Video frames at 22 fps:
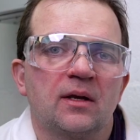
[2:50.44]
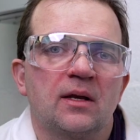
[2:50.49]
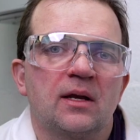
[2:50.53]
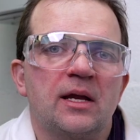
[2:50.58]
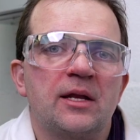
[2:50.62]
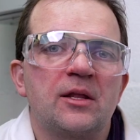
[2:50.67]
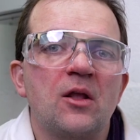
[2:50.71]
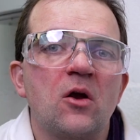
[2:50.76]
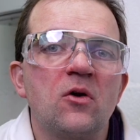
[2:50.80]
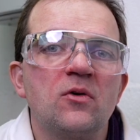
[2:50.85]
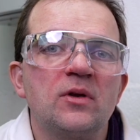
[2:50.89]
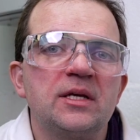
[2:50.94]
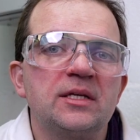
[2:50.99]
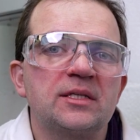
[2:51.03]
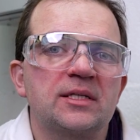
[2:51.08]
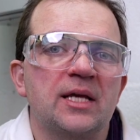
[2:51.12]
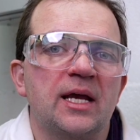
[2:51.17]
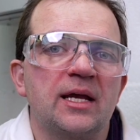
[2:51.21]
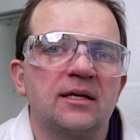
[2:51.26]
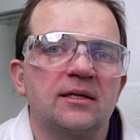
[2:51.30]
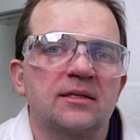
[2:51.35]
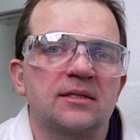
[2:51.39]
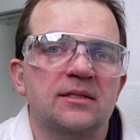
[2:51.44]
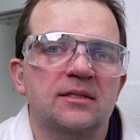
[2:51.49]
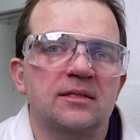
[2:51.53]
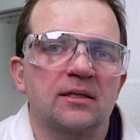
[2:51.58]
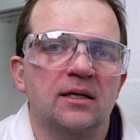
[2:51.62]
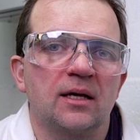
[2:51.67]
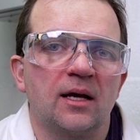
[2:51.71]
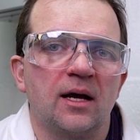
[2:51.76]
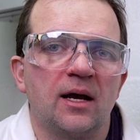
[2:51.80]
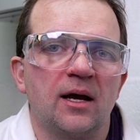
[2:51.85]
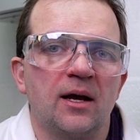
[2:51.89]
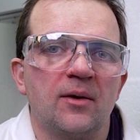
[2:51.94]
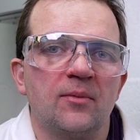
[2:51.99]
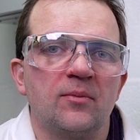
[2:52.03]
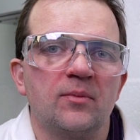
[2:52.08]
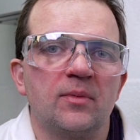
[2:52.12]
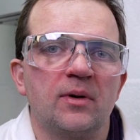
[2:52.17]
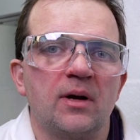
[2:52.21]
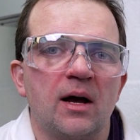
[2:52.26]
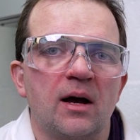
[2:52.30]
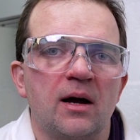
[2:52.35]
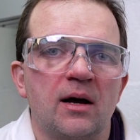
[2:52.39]
It only takes
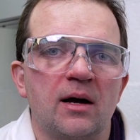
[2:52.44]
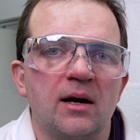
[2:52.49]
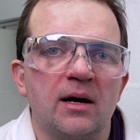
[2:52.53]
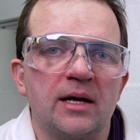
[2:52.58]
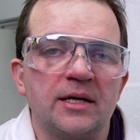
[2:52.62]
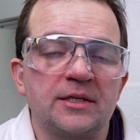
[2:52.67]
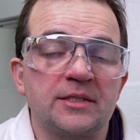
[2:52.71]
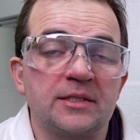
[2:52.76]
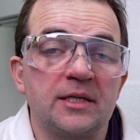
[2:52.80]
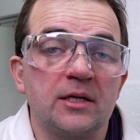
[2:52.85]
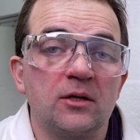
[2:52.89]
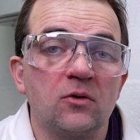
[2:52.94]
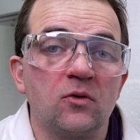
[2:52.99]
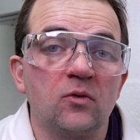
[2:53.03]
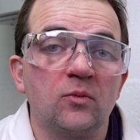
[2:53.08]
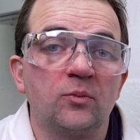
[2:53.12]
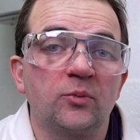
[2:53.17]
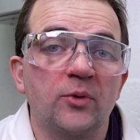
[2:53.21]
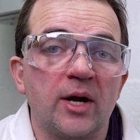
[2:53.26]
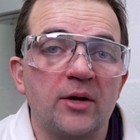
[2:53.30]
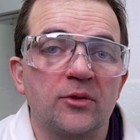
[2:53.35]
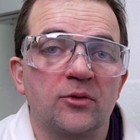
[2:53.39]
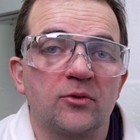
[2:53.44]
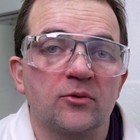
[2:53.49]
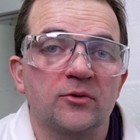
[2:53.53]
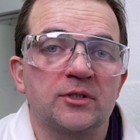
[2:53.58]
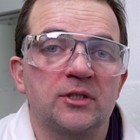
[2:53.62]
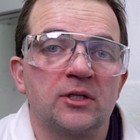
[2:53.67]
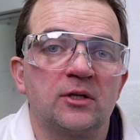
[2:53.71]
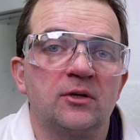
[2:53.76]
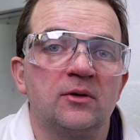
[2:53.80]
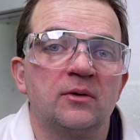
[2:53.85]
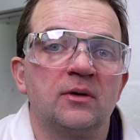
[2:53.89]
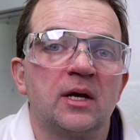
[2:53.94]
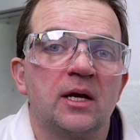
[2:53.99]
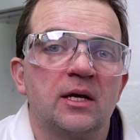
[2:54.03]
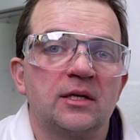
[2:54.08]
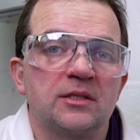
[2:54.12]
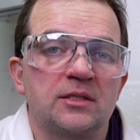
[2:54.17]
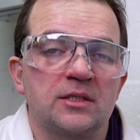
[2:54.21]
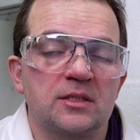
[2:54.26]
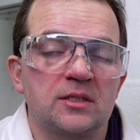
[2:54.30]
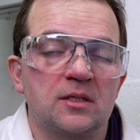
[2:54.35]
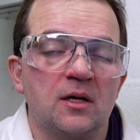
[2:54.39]
a single breath or two
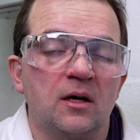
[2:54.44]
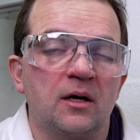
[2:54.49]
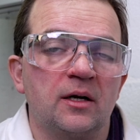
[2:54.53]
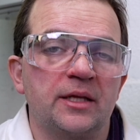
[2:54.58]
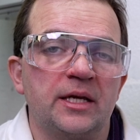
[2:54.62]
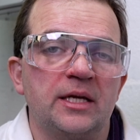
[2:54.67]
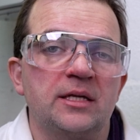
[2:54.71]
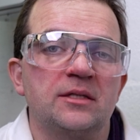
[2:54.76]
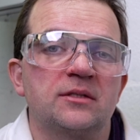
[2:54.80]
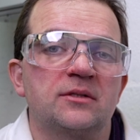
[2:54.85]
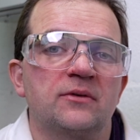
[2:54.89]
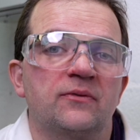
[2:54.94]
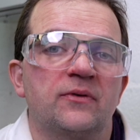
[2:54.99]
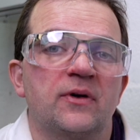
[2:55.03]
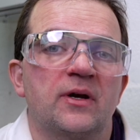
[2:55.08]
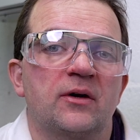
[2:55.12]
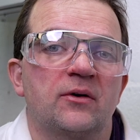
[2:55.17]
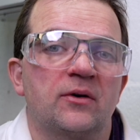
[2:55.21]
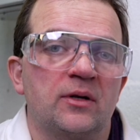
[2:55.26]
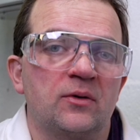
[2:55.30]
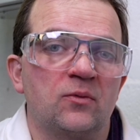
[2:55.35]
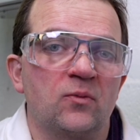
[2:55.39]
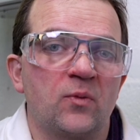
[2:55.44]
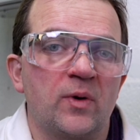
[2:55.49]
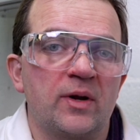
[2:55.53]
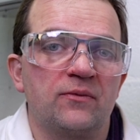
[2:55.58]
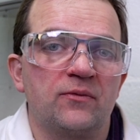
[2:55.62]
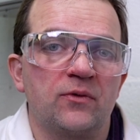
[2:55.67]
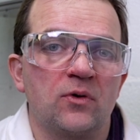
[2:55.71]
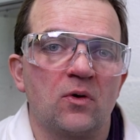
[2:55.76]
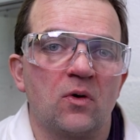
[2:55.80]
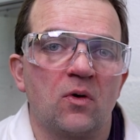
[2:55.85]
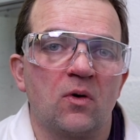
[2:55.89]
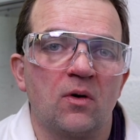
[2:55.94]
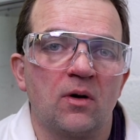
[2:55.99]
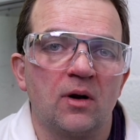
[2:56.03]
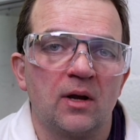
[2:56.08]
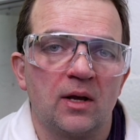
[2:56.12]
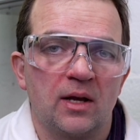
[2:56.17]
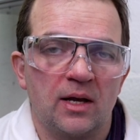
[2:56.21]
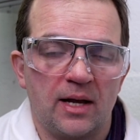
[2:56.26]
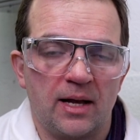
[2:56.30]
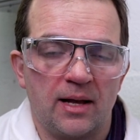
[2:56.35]
to start interfering with your